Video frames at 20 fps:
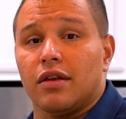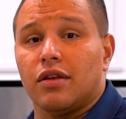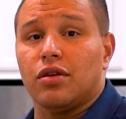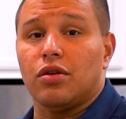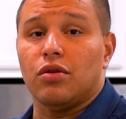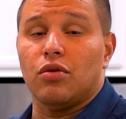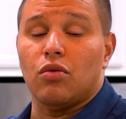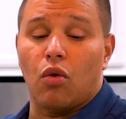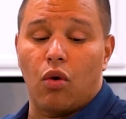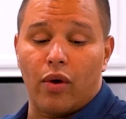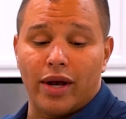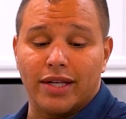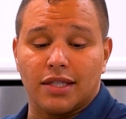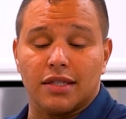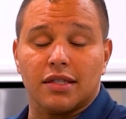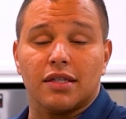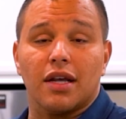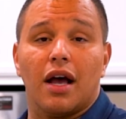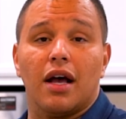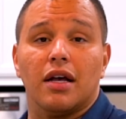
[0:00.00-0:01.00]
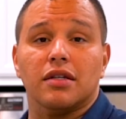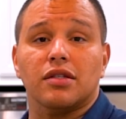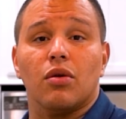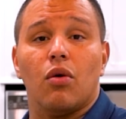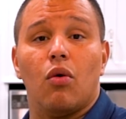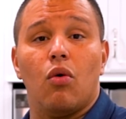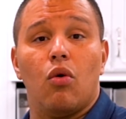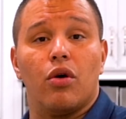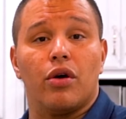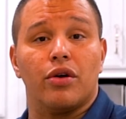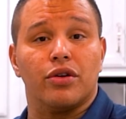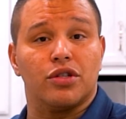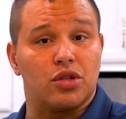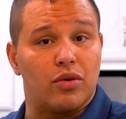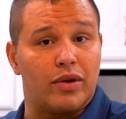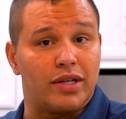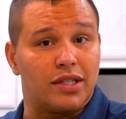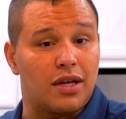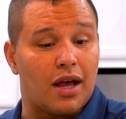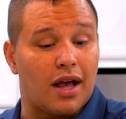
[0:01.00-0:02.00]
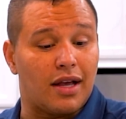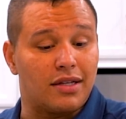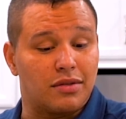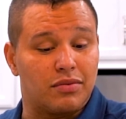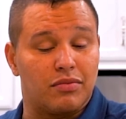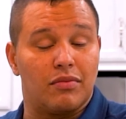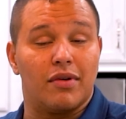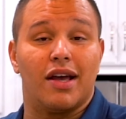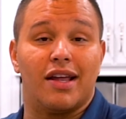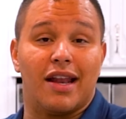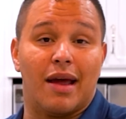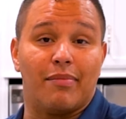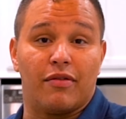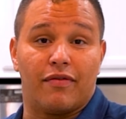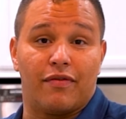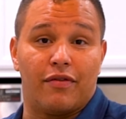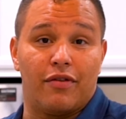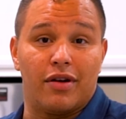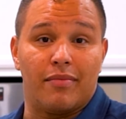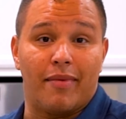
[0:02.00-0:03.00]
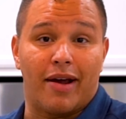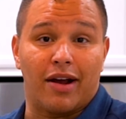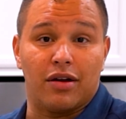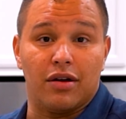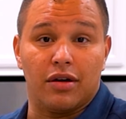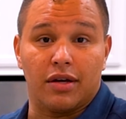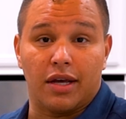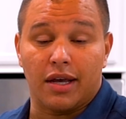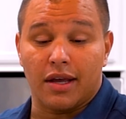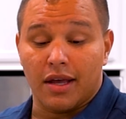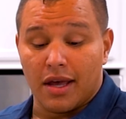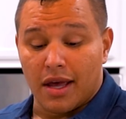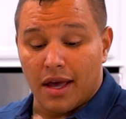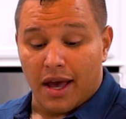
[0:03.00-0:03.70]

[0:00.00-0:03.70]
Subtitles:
to hoisin sauce or soy sauce, and I prefer it in my cooking.